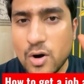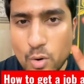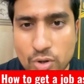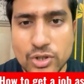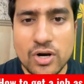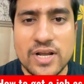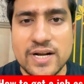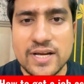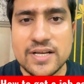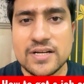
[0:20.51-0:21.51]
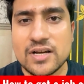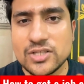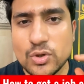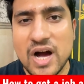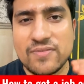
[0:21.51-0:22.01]
On your LinkedIn,
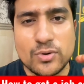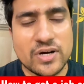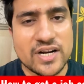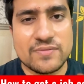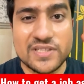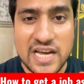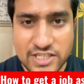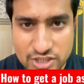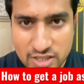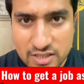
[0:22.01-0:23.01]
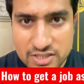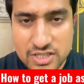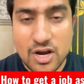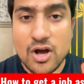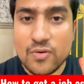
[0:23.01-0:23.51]
you have to connect with
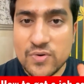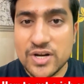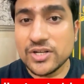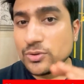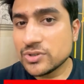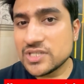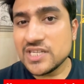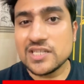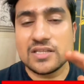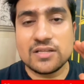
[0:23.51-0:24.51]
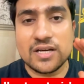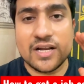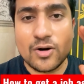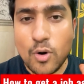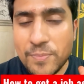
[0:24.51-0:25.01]
HRs where you see
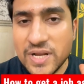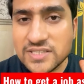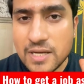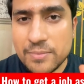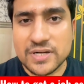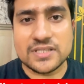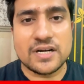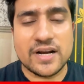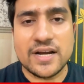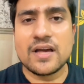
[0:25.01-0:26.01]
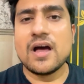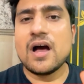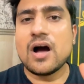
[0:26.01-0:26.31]
there are openings are present, right?